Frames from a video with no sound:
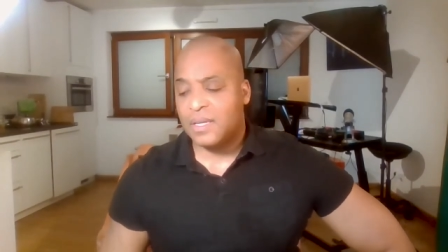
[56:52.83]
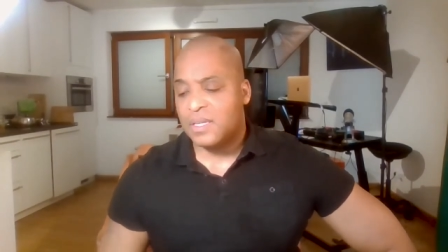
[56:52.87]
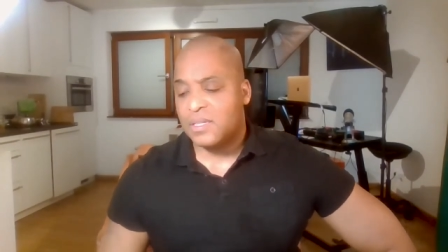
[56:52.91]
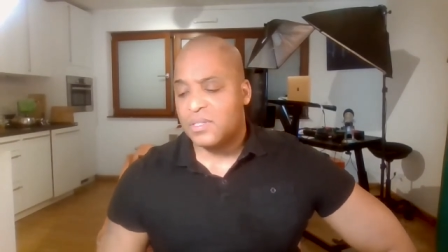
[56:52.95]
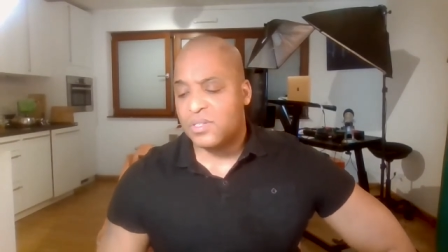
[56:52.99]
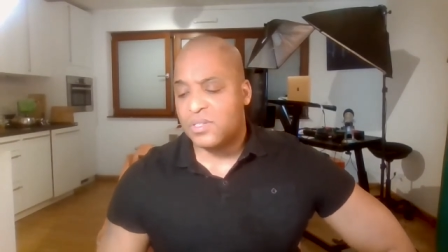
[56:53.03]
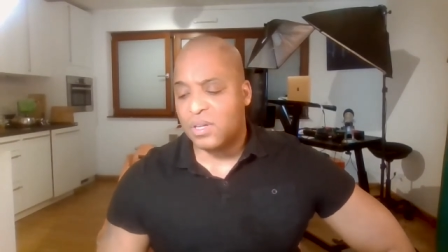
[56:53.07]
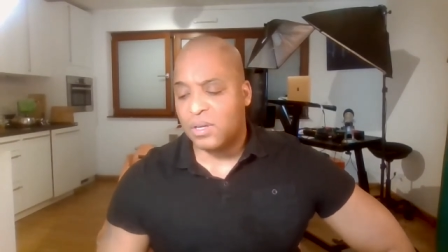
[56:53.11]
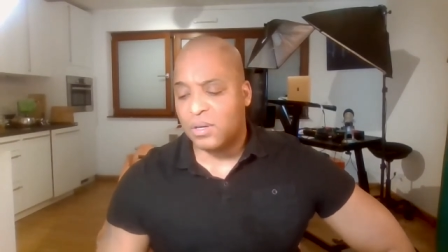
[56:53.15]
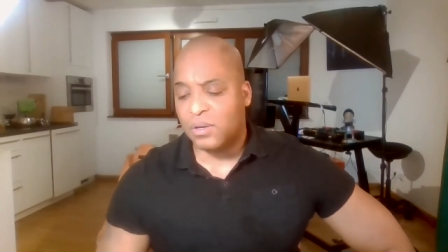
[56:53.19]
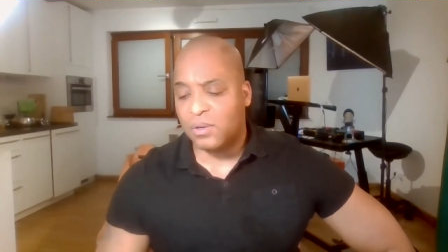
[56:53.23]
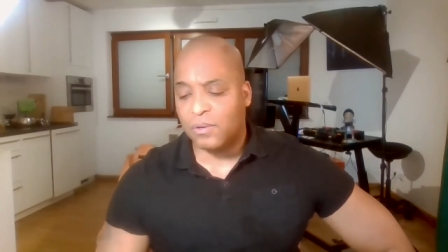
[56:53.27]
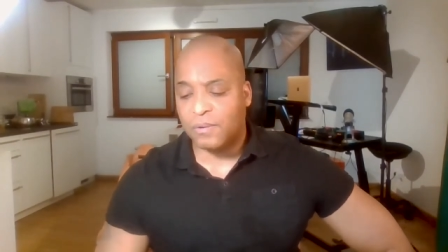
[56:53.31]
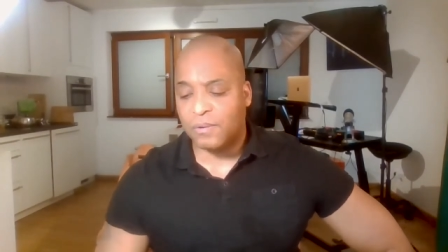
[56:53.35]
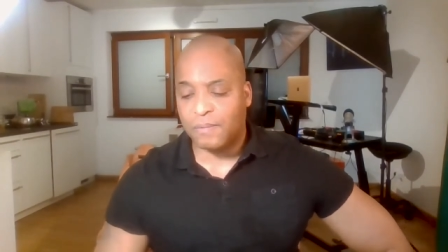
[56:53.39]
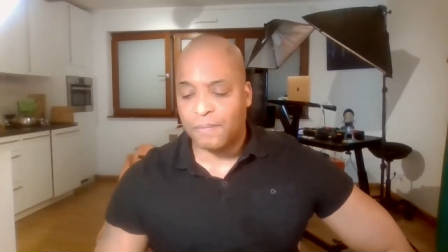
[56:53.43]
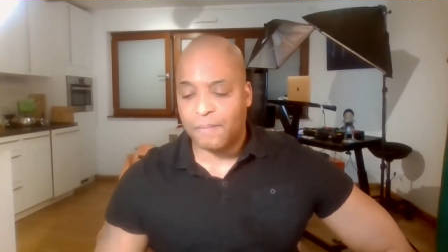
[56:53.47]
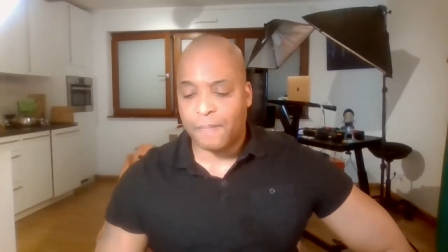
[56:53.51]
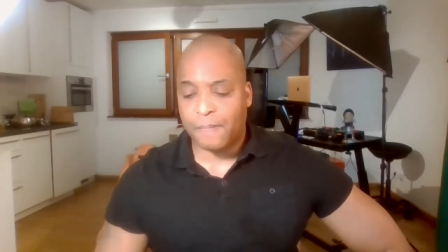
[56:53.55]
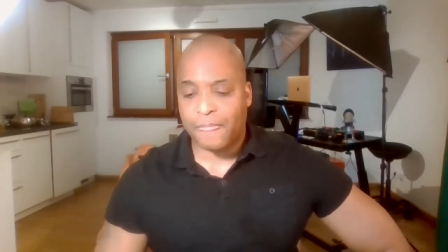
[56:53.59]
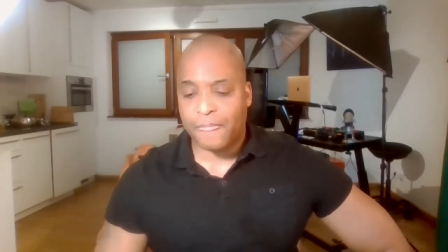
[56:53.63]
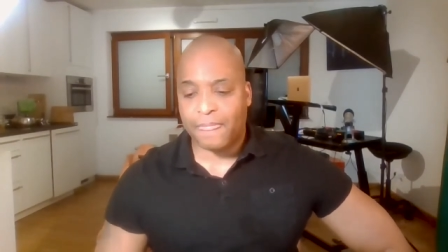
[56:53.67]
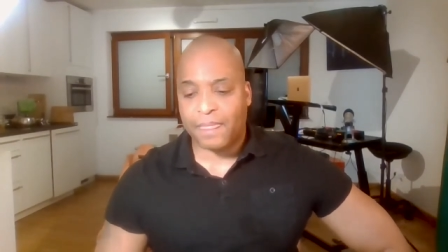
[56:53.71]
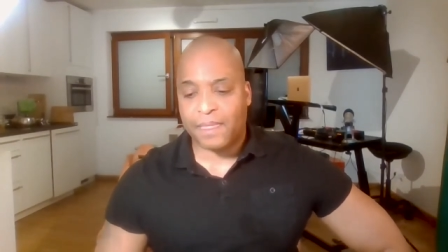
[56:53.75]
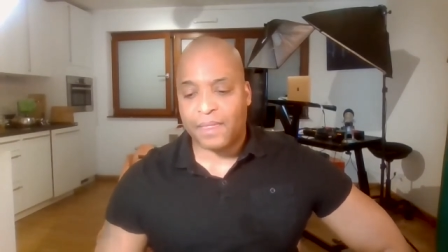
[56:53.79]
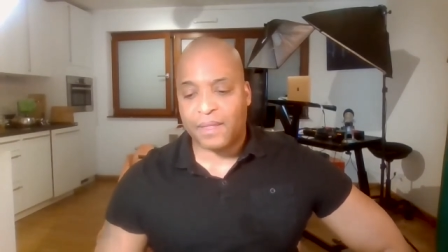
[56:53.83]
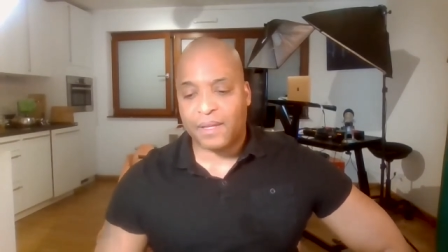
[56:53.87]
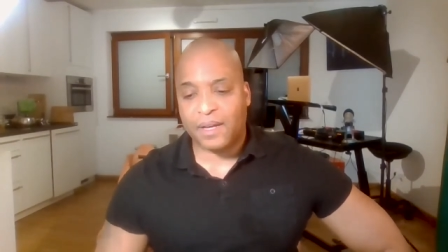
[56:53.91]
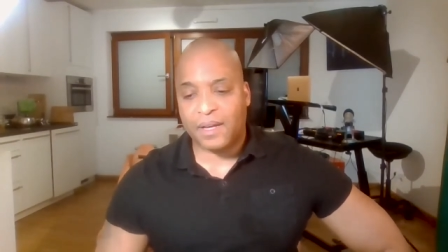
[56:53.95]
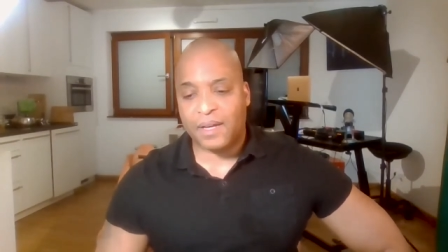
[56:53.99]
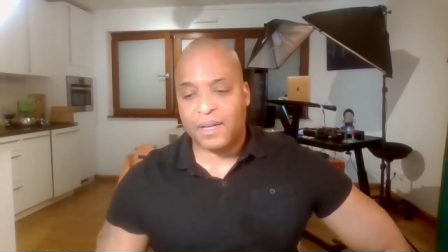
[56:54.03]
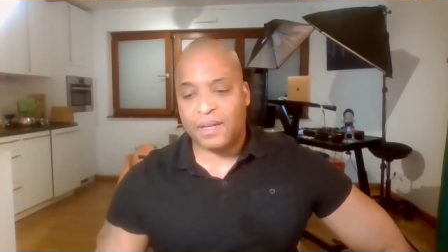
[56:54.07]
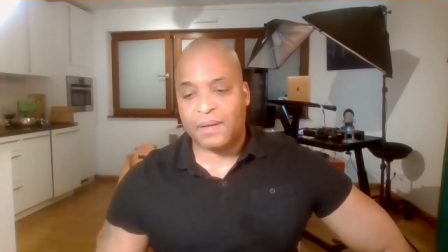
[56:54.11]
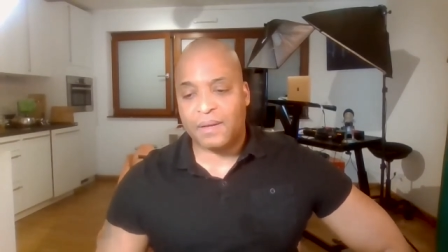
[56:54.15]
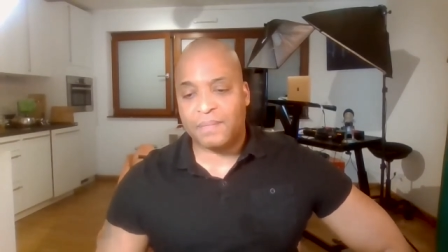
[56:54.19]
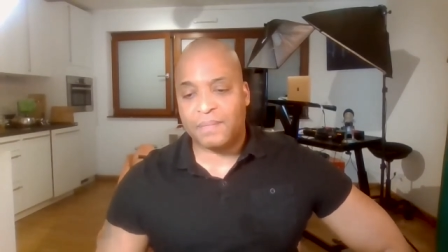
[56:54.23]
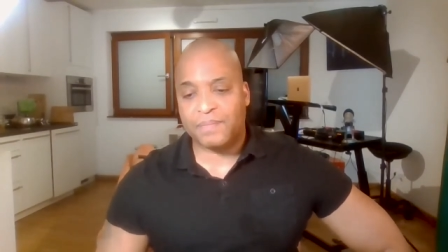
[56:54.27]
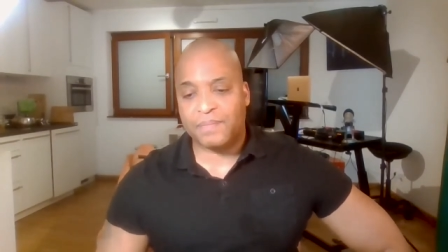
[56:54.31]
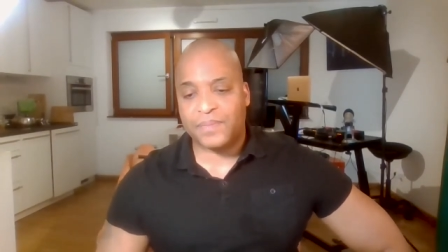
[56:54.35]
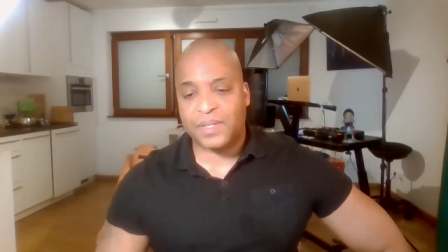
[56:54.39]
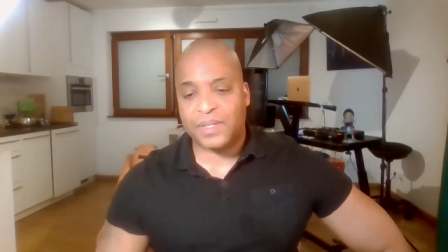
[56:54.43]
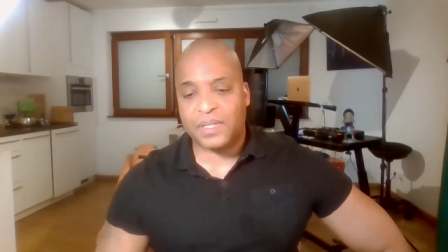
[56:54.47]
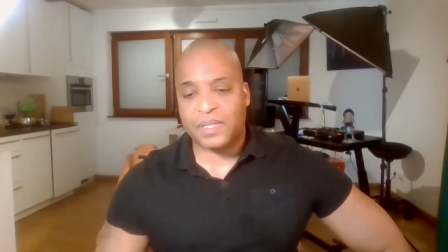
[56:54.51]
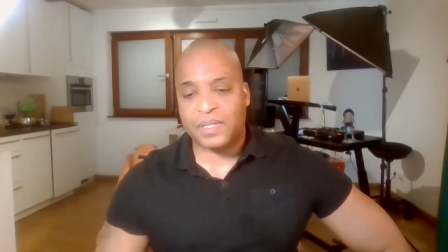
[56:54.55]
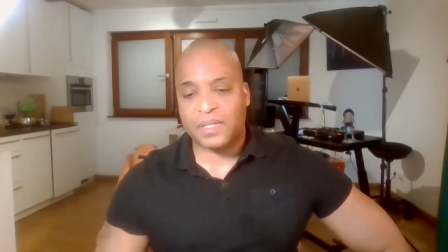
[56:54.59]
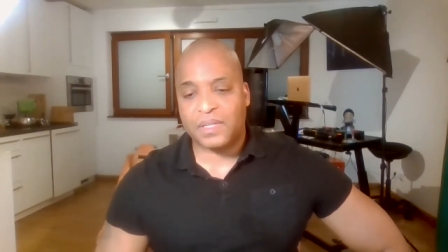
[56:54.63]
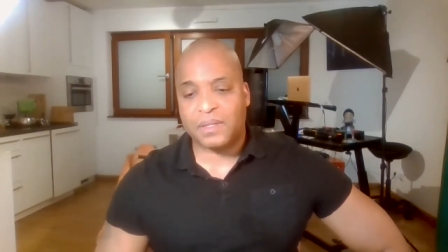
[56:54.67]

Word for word: So um,